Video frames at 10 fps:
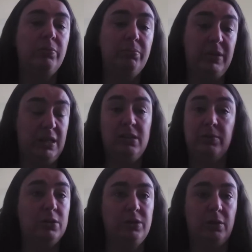So these
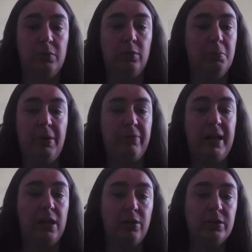have also all been
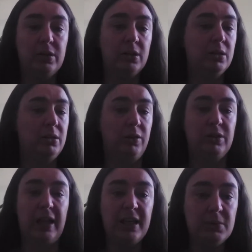really good,
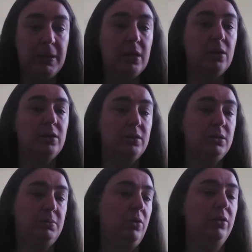loads of guest
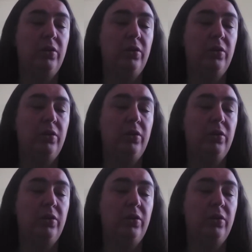speakers,